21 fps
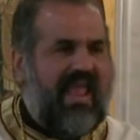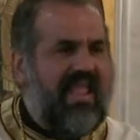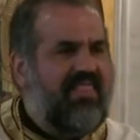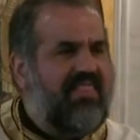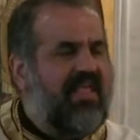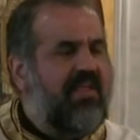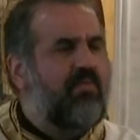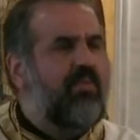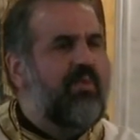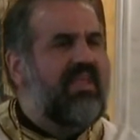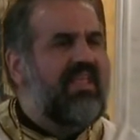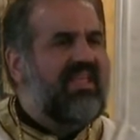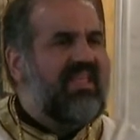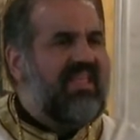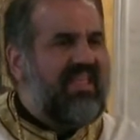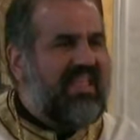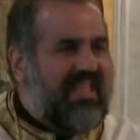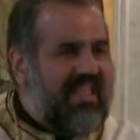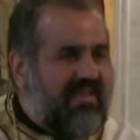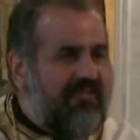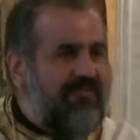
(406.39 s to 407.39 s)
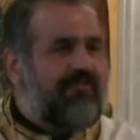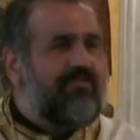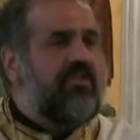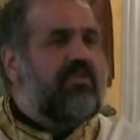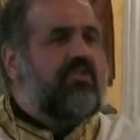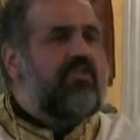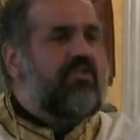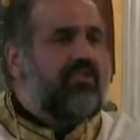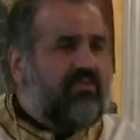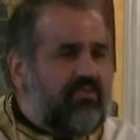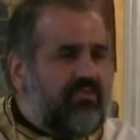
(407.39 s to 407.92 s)
And then we
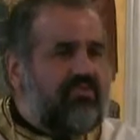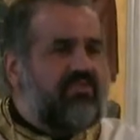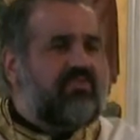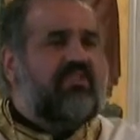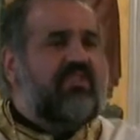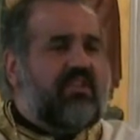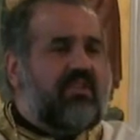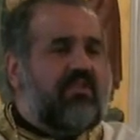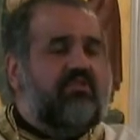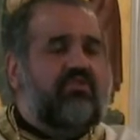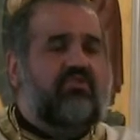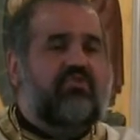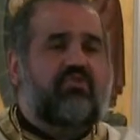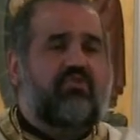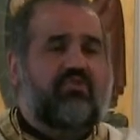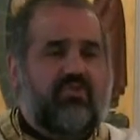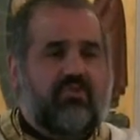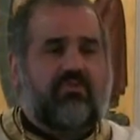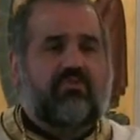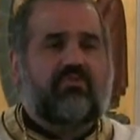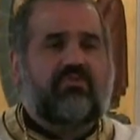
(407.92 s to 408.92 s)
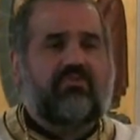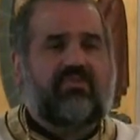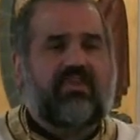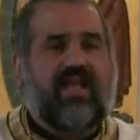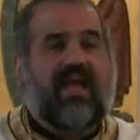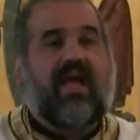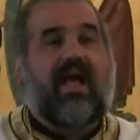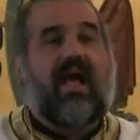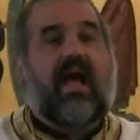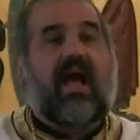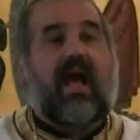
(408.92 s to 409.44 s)
even use the
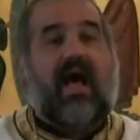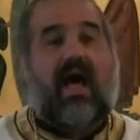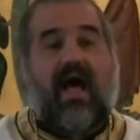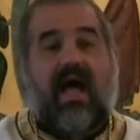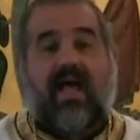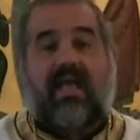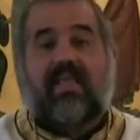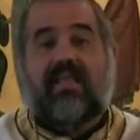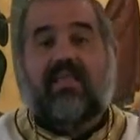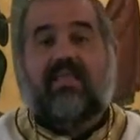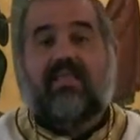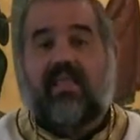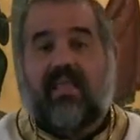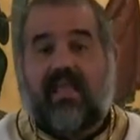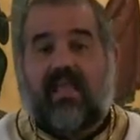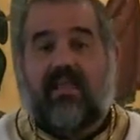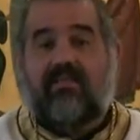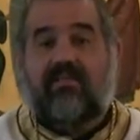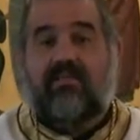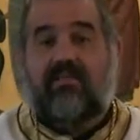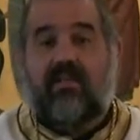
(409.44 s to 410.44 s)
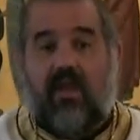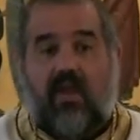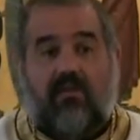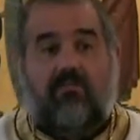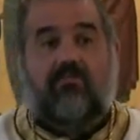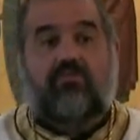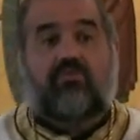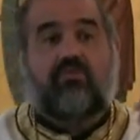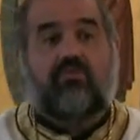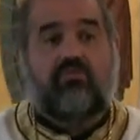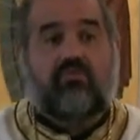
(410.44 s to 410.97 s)
excuse, I can't
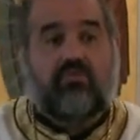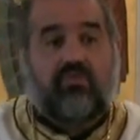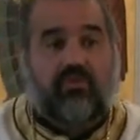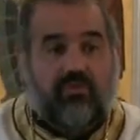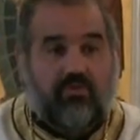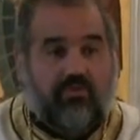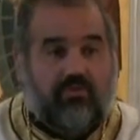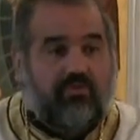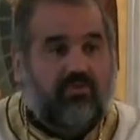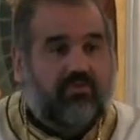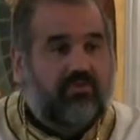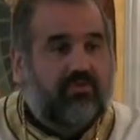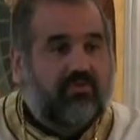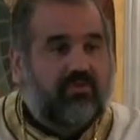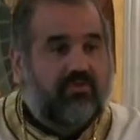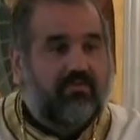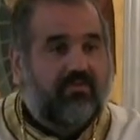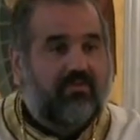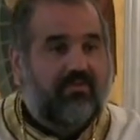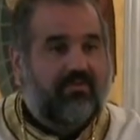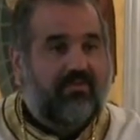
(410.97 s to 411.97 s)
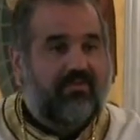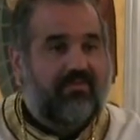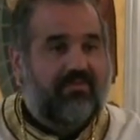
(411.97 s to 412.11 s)
come to church